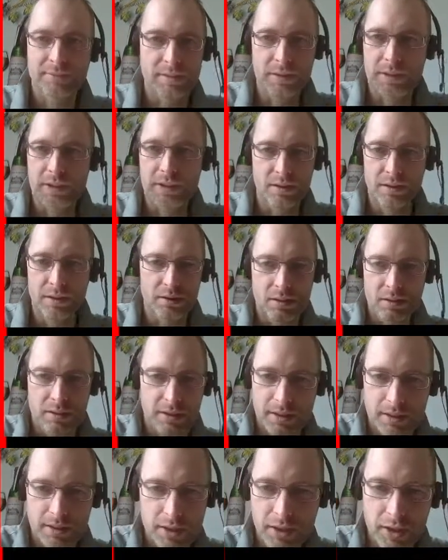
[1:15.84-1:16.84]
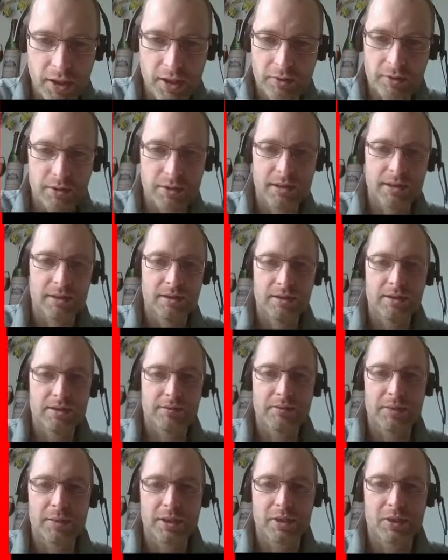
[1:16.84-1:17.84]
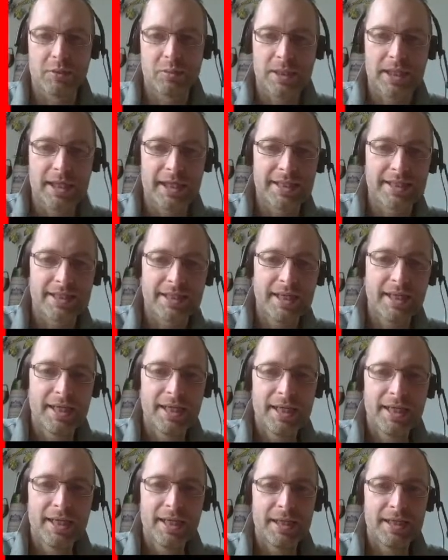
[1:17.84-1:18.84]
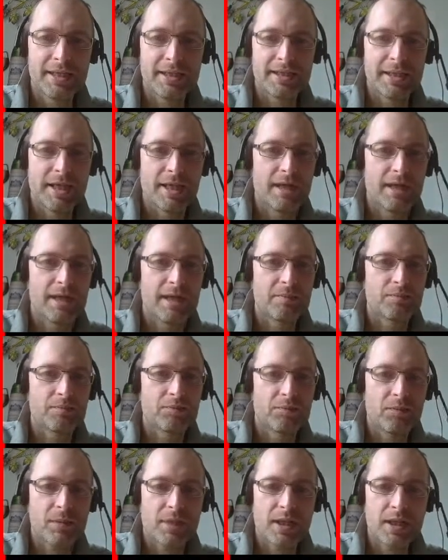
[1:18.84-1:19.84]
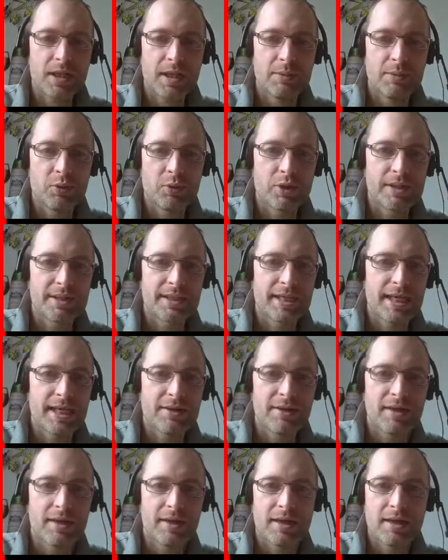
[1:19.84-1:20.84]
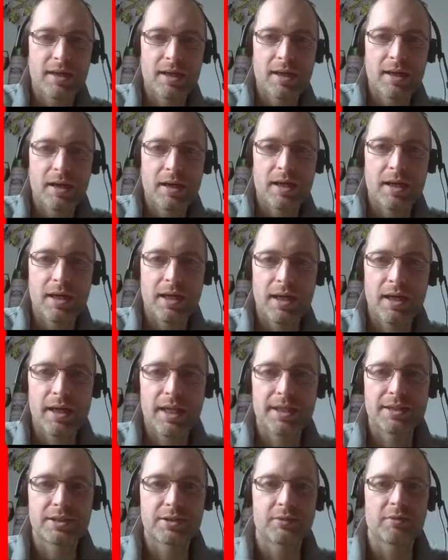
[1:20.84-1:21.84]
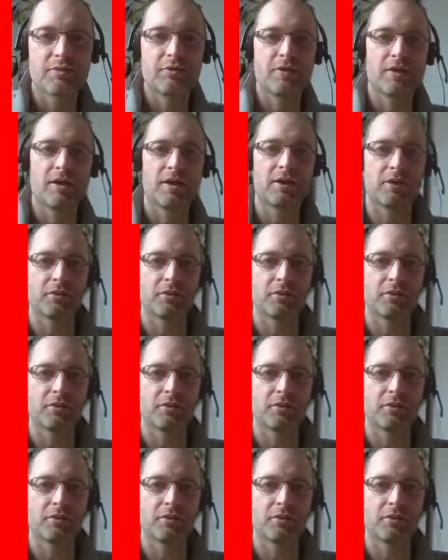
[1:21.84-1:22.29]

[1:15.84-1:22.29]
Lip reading: I don't know, it's very complicated. He put it together into a file